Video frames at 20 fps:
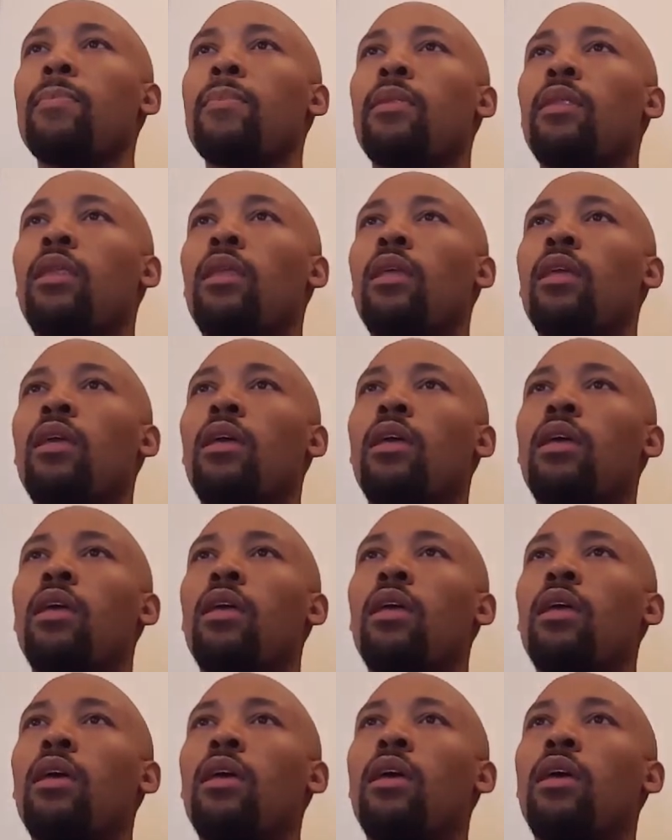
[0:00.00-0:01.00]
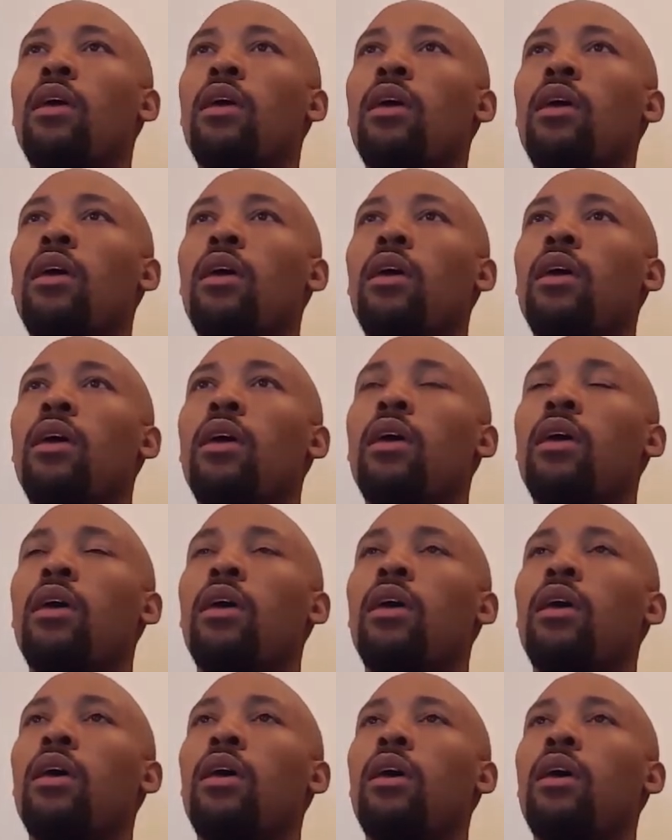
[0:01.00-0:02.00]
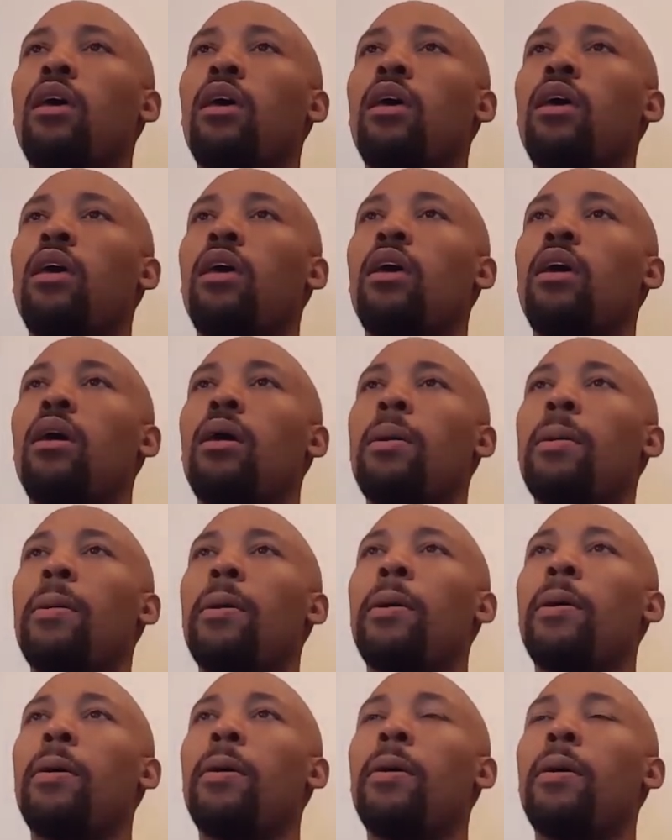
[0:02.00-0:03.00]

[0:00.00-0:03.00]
(silence)